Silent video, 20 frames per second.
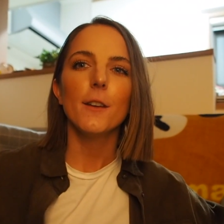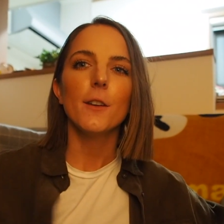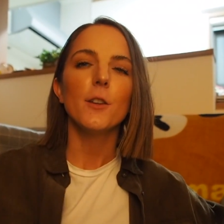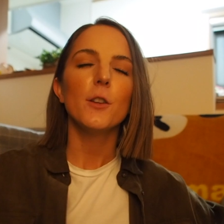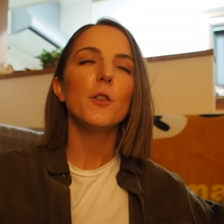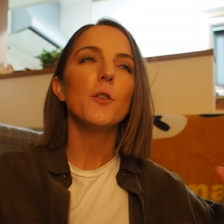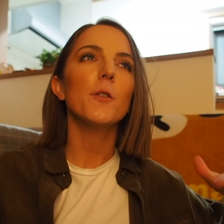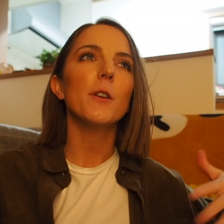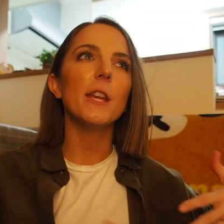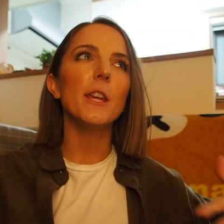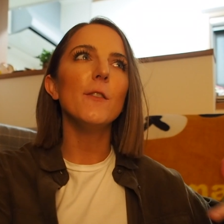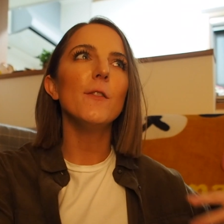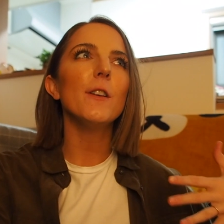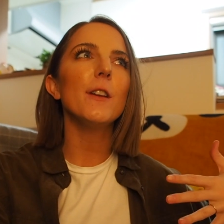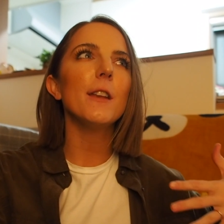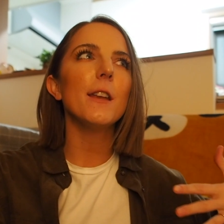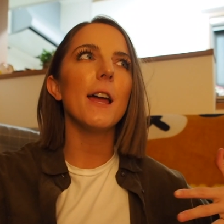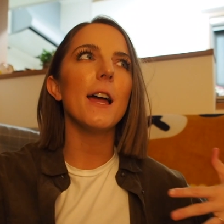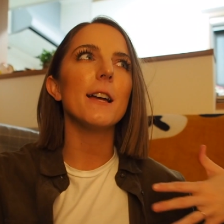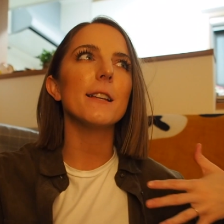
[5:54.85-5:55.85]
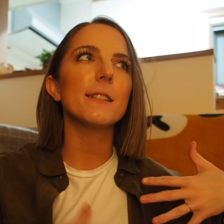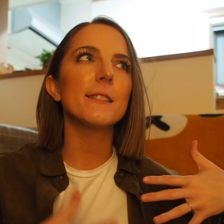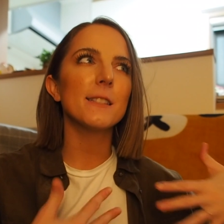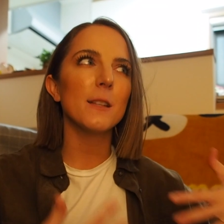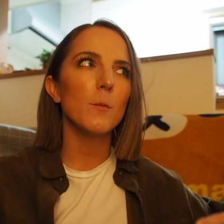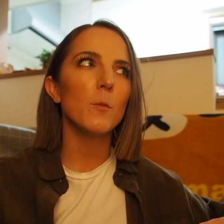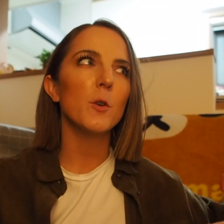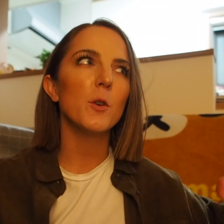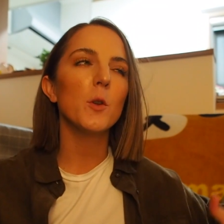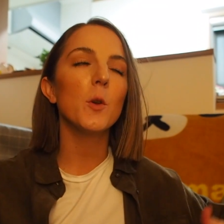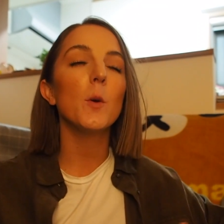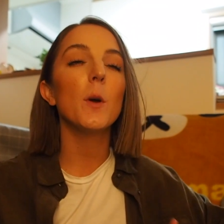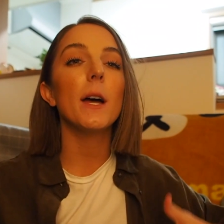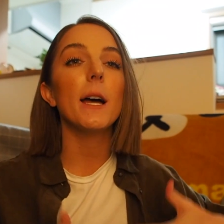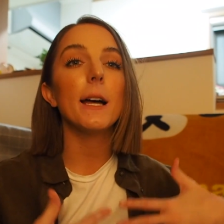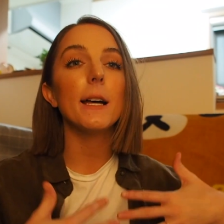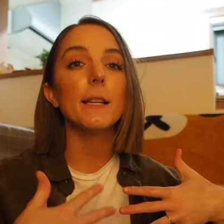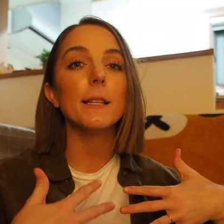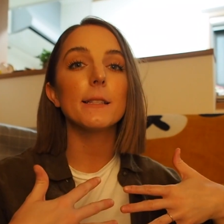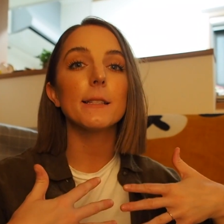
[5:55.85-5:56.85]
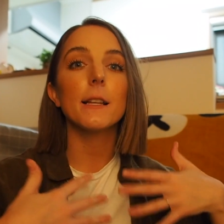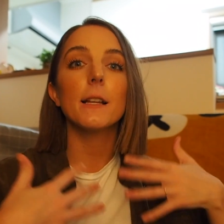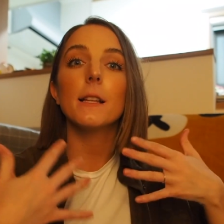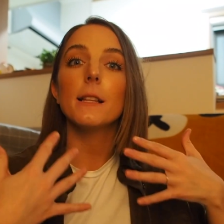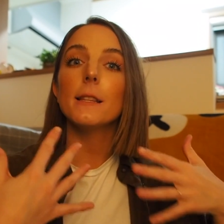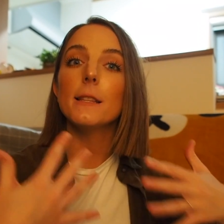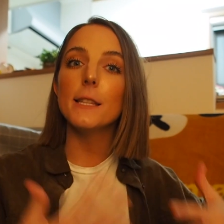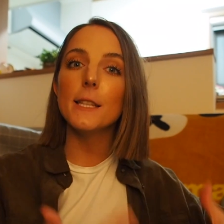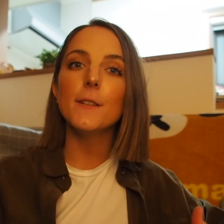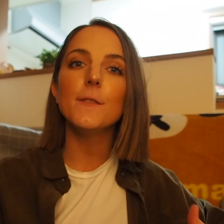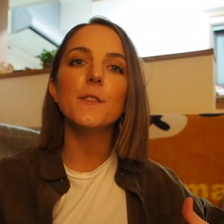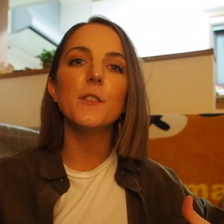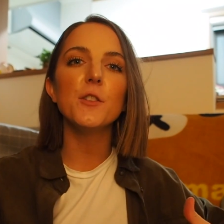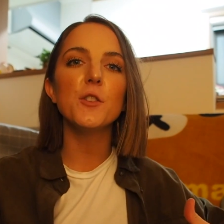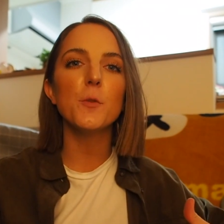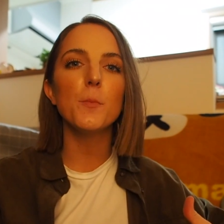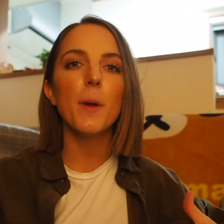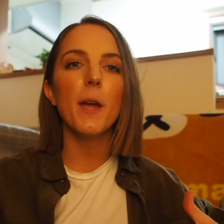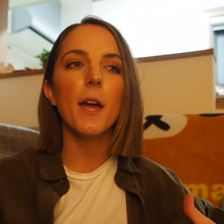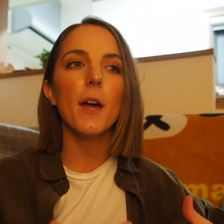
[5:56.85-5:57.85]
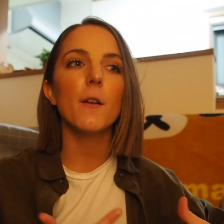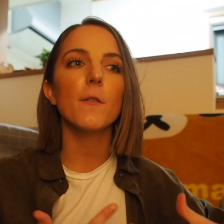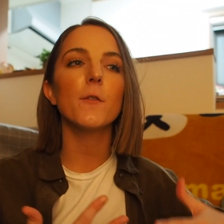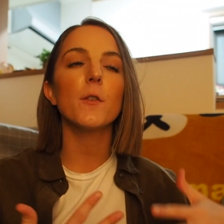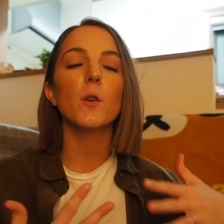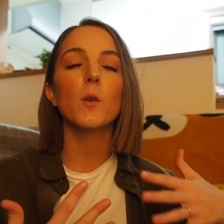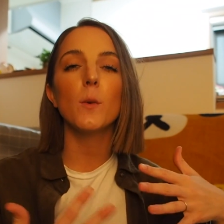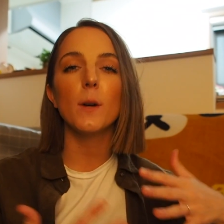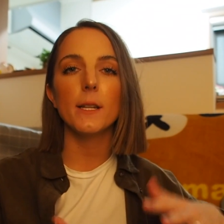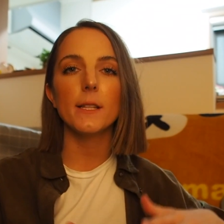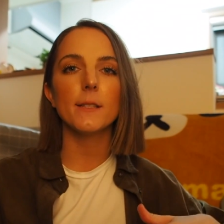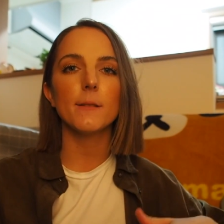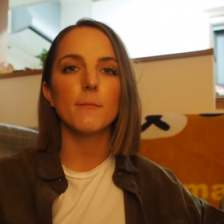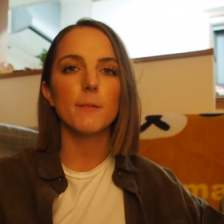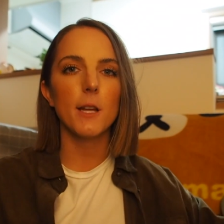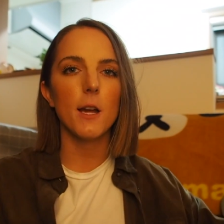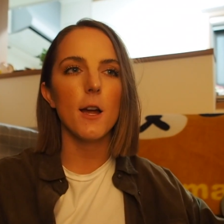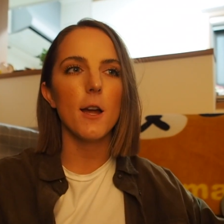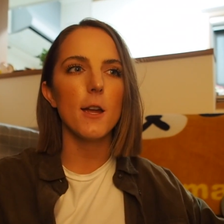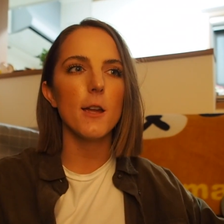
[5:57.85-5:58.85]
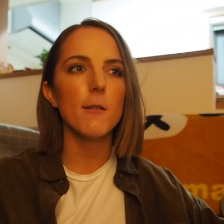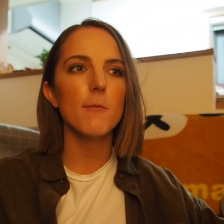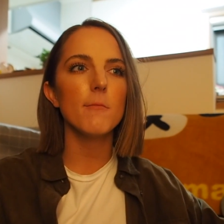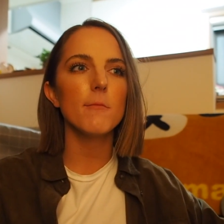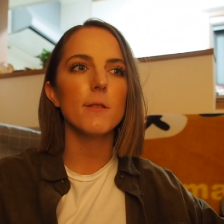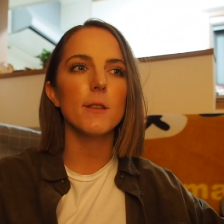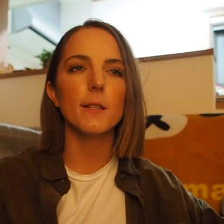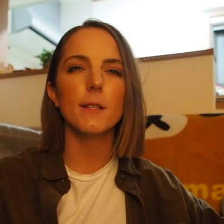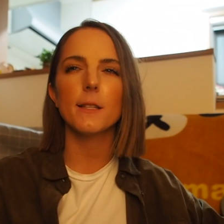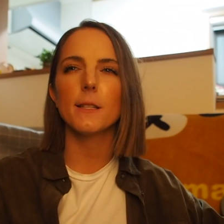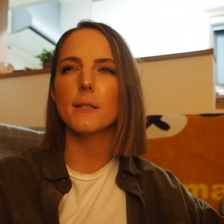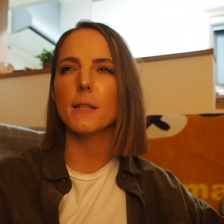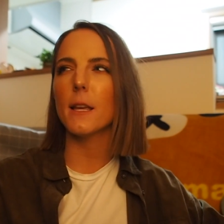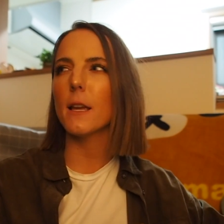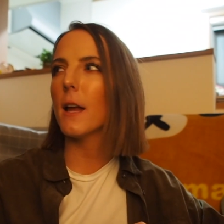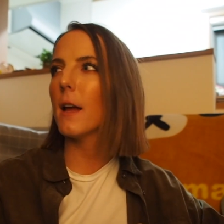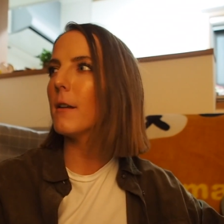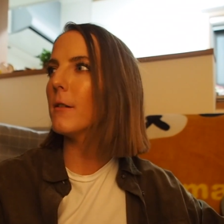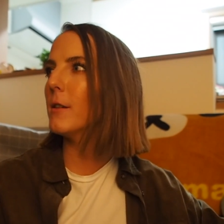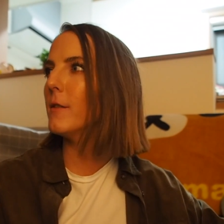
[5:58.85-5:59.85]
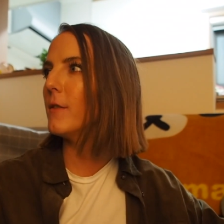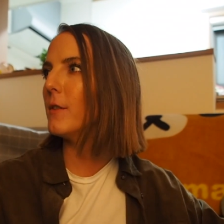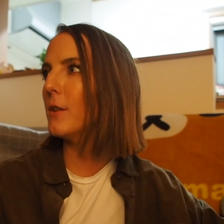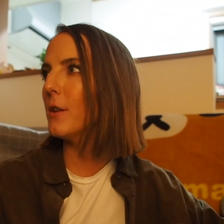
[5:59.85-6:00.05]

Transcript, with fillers: you know, even as someone who has lived in Japan for quite some time, this is like, I don't even